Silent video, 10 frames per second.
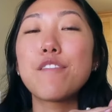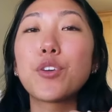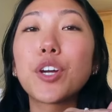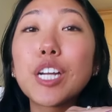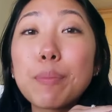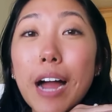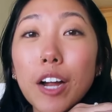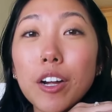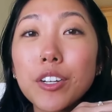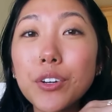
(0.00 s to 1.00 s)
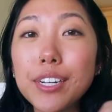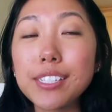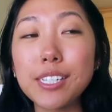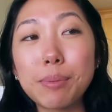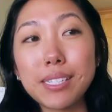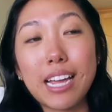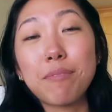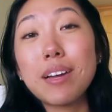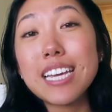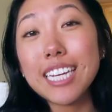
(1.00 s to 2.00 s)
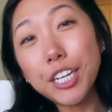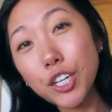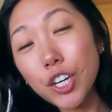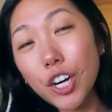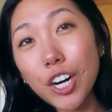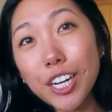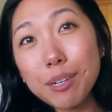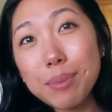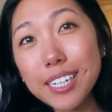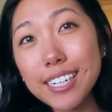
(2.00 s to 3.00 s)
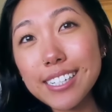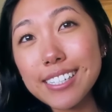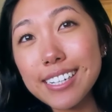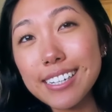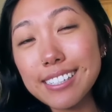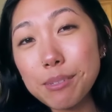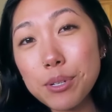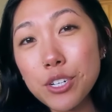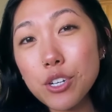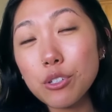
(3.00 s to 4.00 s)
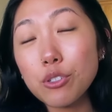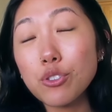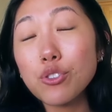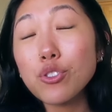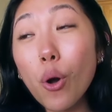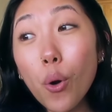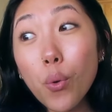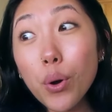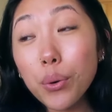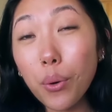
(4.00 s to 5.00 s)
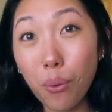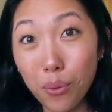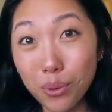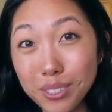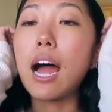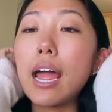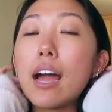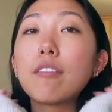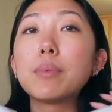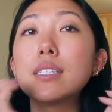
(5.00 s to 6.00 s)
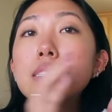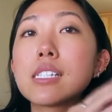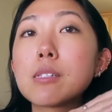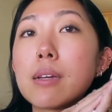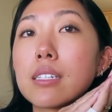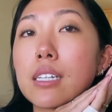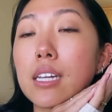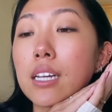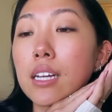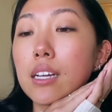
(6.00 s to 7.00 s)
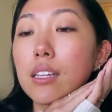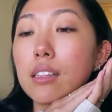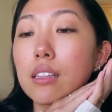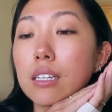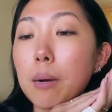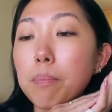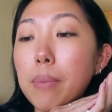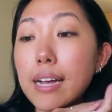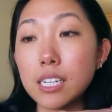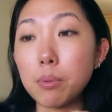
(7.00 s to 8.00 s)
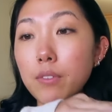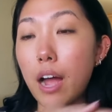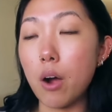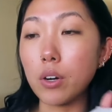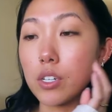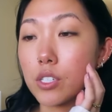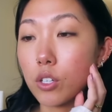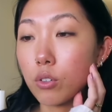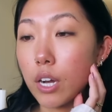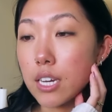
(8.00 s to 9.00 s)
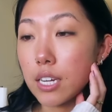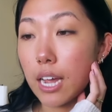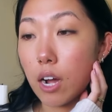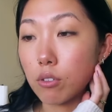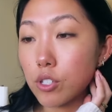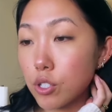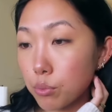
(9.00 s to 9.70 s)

you hear any background noise, it's because I have my heater on because it's been so cold. I have been spending the past couple of hours cranking out